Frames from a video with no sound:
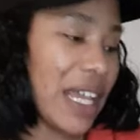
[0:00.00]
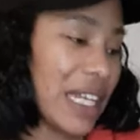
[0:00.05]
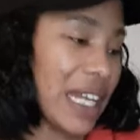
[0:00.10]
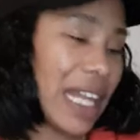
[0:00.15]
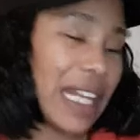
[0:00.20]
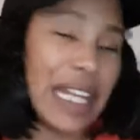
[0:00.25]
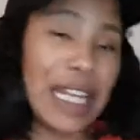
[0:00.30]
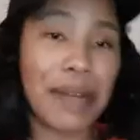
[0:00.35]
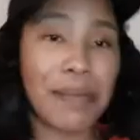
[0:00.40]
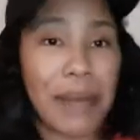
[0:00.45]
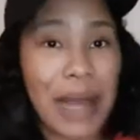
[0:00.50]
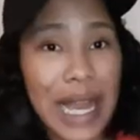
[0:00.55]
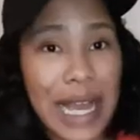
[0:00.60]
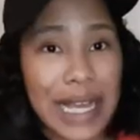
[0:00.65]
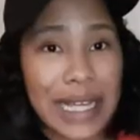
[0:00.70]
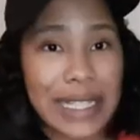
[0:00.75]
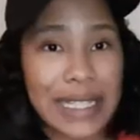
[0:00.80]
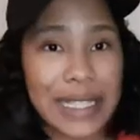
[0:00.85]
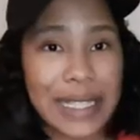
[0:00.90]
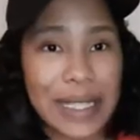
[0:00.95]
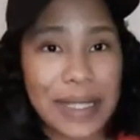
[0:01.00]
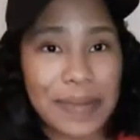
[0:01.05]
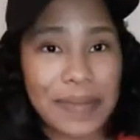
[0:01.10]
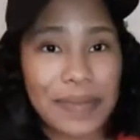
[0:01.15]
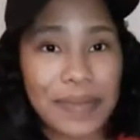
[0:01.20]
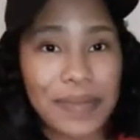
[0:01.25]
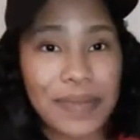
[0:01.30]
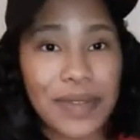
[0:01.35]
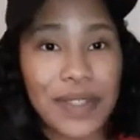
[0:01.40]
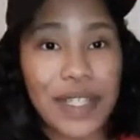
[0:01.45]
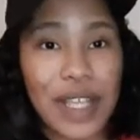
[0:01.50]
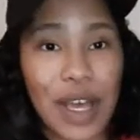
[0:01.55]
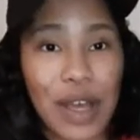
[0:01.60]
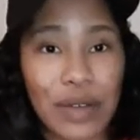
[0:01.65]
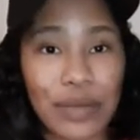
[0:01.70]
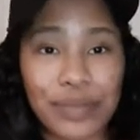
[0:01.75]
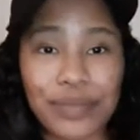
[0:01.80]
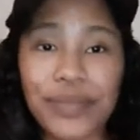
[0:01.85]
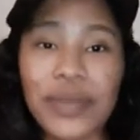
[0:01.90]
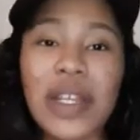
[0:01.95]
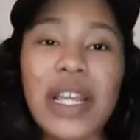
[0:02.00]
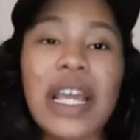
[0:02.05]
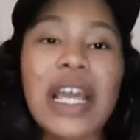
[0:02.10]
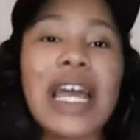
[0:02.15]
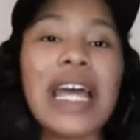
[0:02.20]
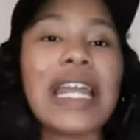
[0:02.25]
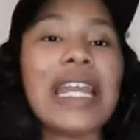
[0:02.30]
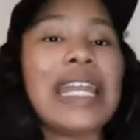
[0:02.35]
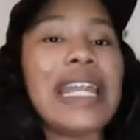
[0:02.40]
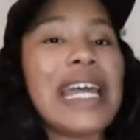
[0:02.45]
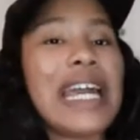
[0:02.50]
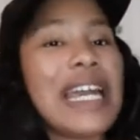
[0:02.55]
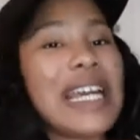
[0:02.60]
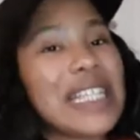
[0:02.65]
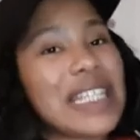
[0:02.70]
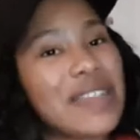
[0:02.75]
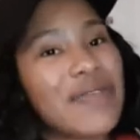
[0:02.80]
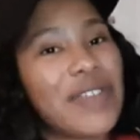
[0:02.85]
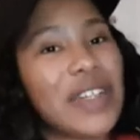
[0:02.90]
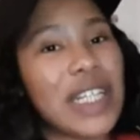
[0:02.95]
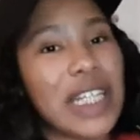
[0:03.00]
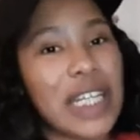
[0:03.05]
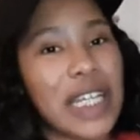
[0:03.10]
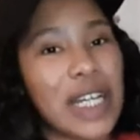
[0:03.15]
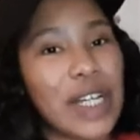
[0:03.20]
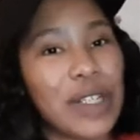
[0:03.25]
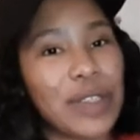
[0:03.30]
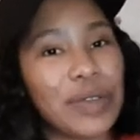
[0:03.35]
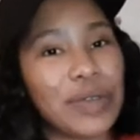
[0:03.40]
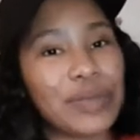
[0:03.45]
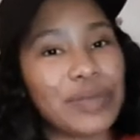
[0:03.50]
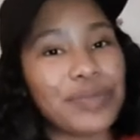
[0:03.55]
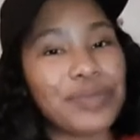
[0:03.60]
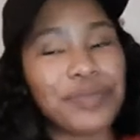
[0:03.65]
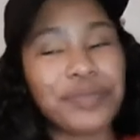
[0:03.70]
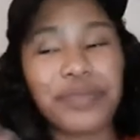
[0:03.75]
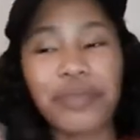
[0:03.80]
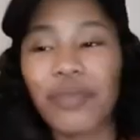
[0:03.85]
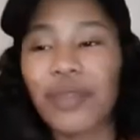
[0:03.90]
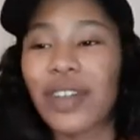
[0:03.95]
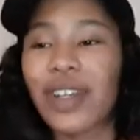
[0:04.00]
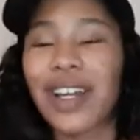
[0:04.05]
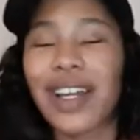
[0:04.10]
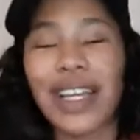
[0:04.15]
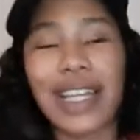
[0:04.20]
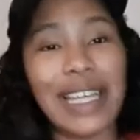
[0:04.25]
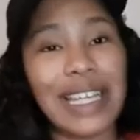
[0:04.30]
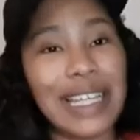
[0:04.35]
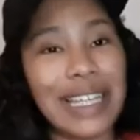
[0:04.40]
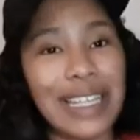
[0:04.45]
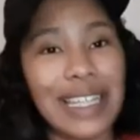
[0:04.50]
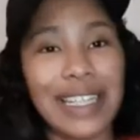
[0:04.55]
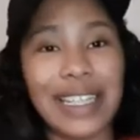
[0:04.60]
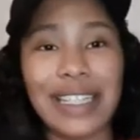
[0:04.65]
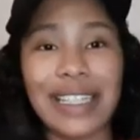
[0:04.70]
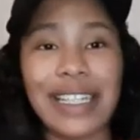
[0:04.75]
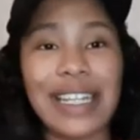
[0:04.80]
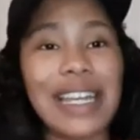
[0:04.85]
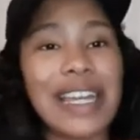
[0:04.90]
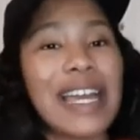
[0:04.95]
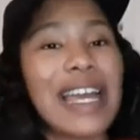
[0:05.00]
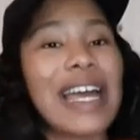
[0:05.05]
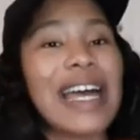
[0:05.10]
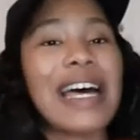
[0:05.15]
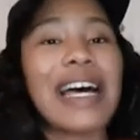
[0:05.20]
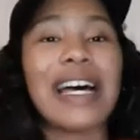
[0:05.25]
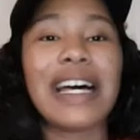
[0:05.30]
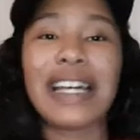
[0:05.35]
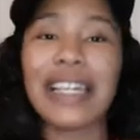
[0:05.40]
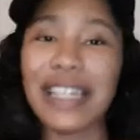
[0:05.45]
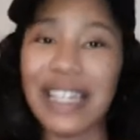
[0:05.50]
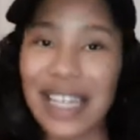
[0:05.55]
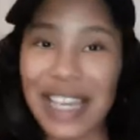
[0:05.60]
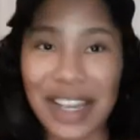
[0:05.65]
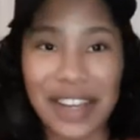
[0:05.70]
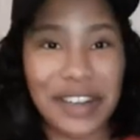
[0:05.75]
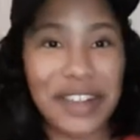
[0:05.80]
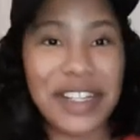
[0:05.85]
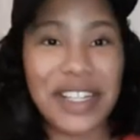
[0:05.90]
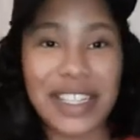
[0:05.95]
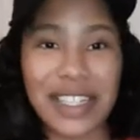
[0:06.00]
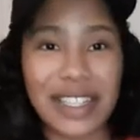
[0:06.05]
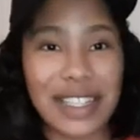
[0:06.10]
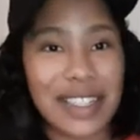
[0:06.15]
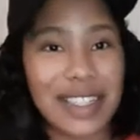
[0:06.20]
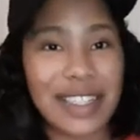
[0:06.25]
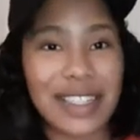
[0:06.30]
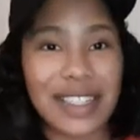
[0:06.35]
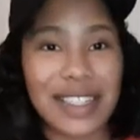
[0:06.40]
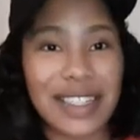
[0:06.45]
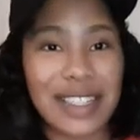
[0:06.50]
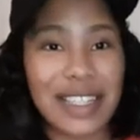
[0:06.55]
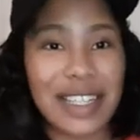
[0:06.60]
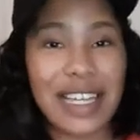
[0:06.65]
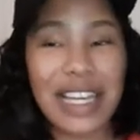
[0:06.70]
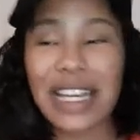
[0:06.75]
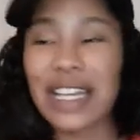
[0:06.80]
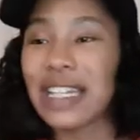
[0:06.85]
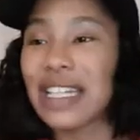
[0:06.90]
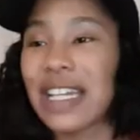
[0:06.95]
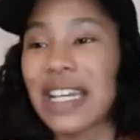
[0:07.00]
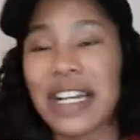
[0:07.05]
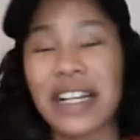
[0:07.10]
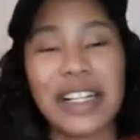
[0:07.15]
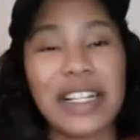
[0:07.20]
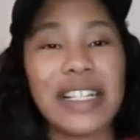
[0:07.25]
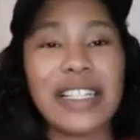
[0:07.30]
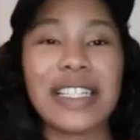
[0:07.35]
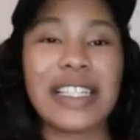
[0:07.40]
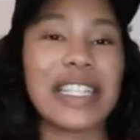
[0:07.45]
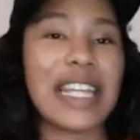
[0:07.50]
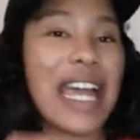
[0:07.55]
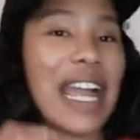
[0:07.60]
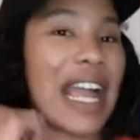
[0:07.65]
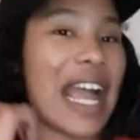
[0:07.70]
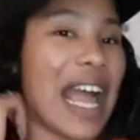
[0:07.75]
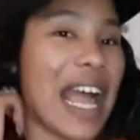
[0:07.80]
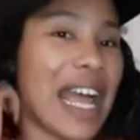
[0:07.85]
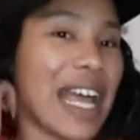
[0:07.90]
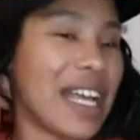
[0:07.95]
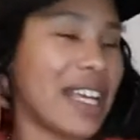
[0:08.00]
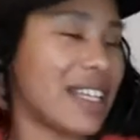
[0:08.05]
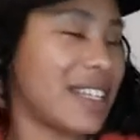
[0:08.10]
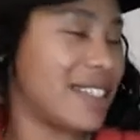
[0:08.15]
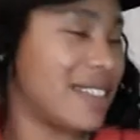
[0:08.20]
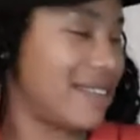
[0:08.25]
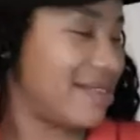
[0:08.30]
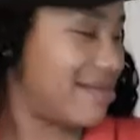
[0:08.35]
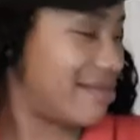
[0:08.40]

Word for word: And I needed my ice. So, last video, again, hilarious. Hilarious. Like, I...